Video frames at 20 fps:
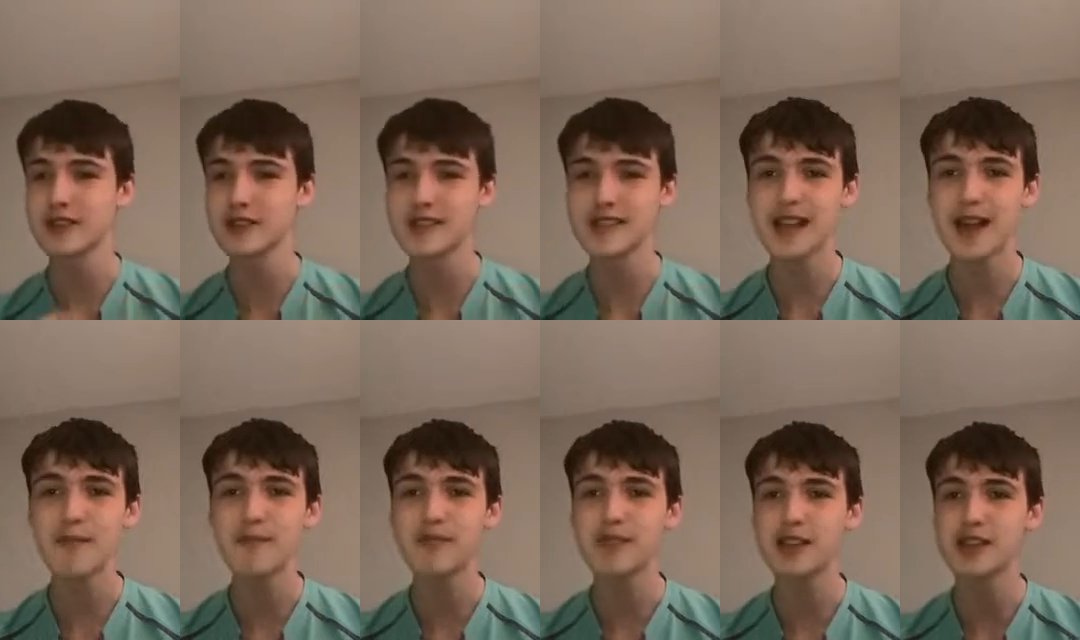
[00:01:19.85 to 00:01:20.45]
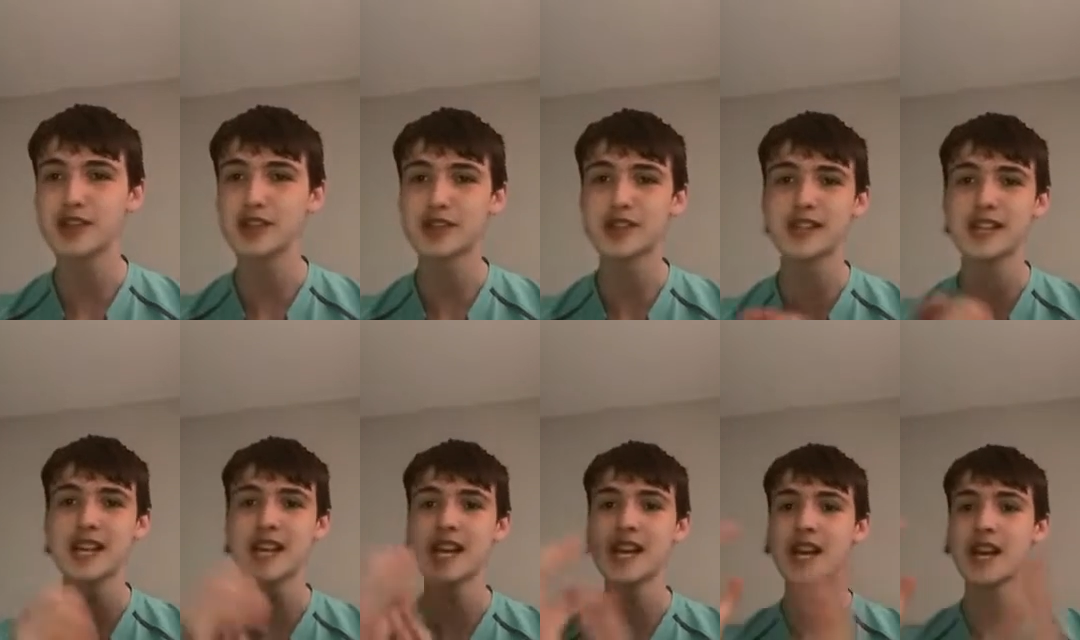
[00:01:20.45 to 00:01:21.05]
Samba
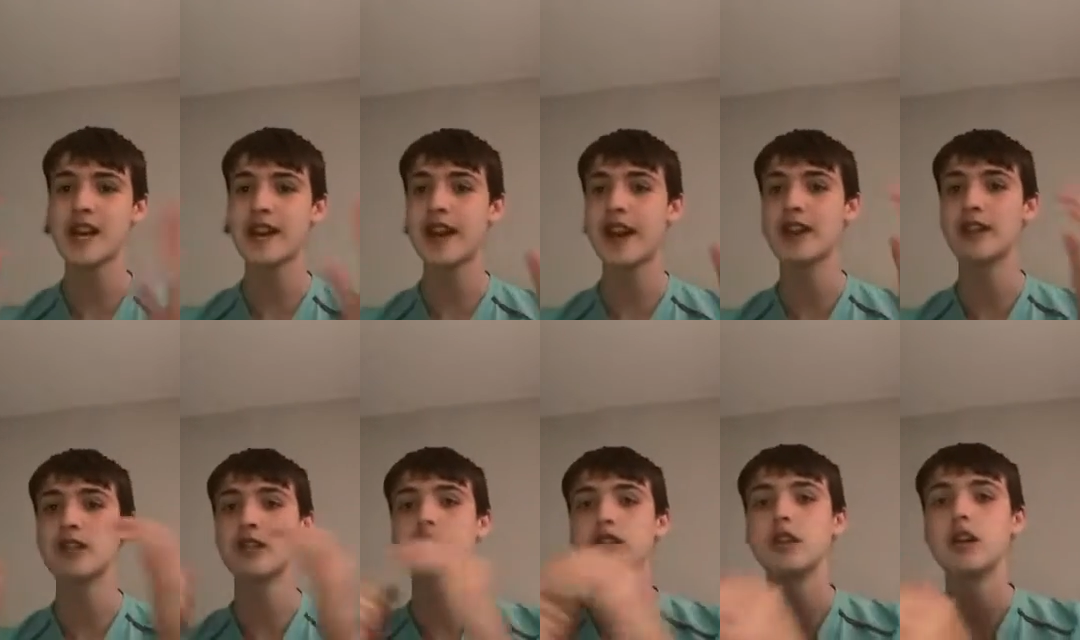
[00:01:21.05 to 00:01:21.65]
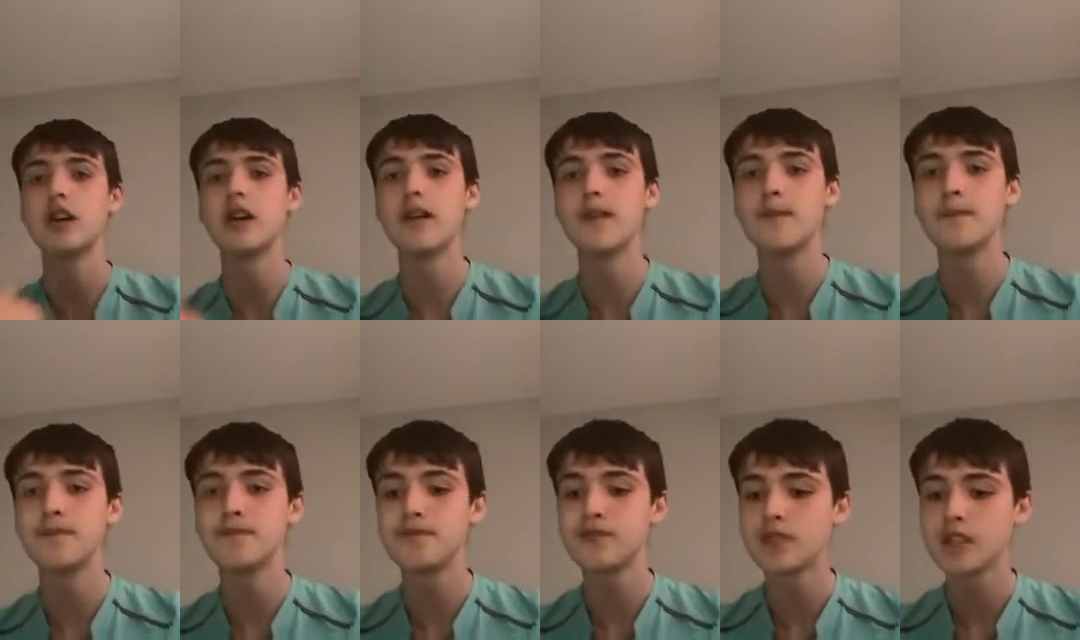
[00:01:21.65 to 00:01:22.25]
just didn't
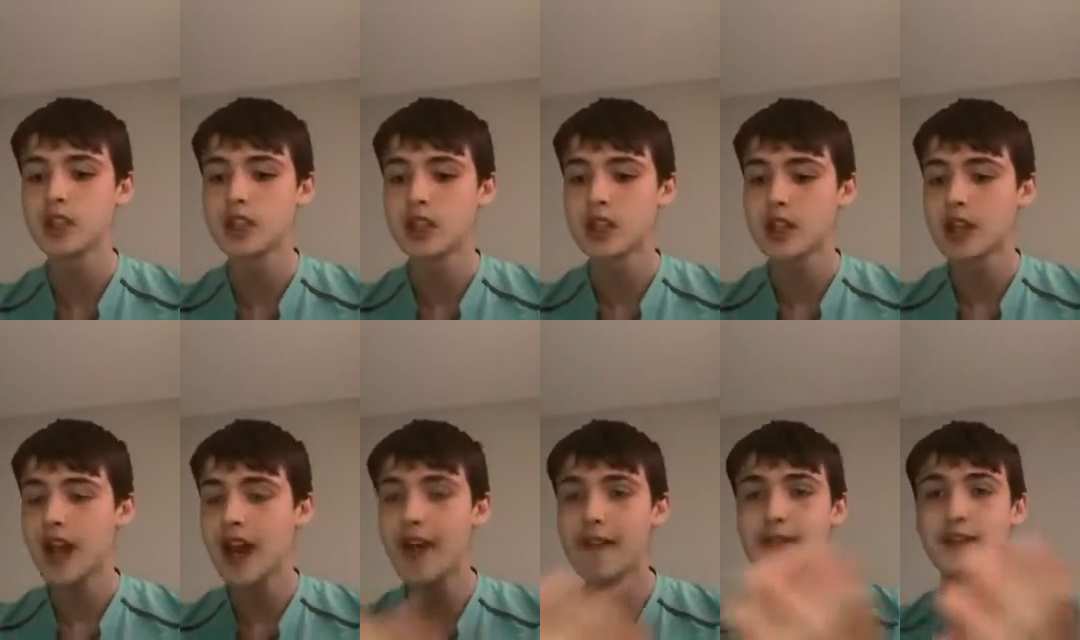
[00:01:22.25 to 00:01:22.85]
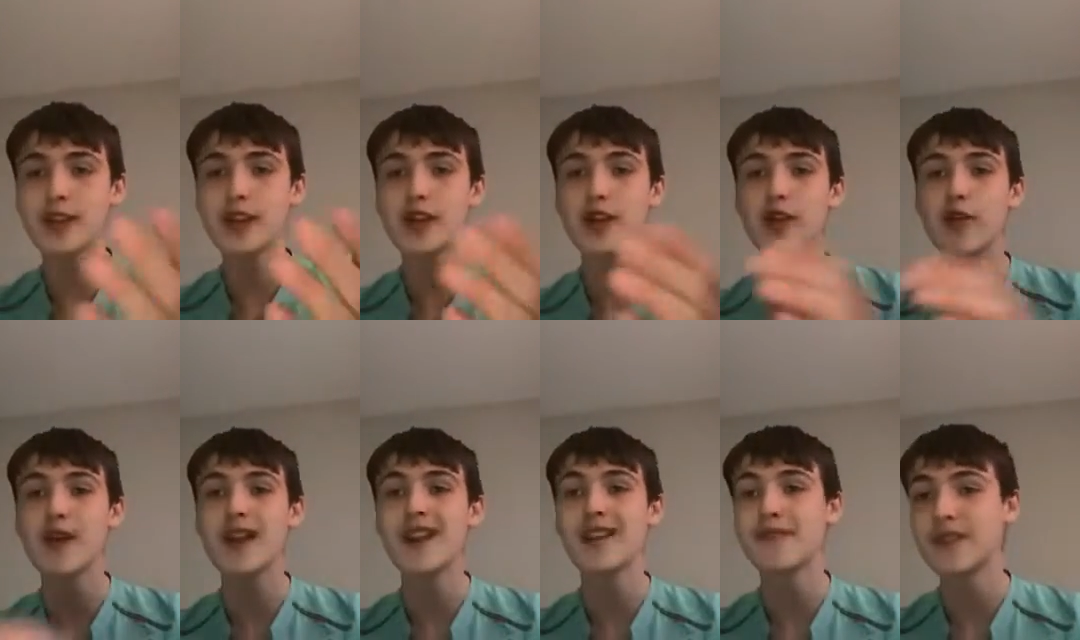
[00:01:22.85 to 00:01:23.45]
have to do
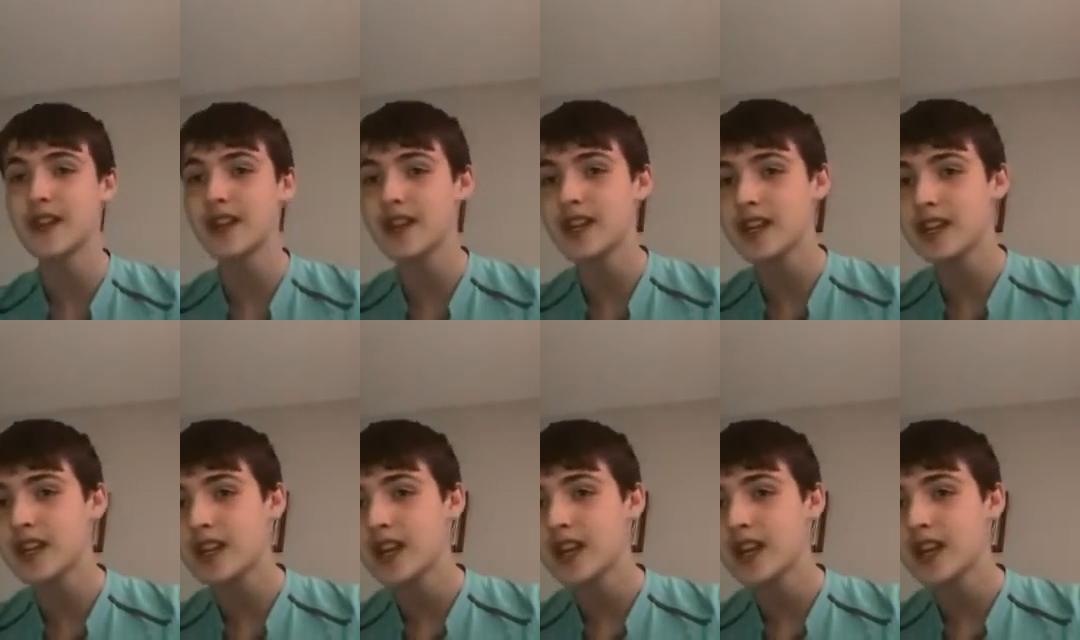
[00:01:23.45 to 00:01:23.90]
anything.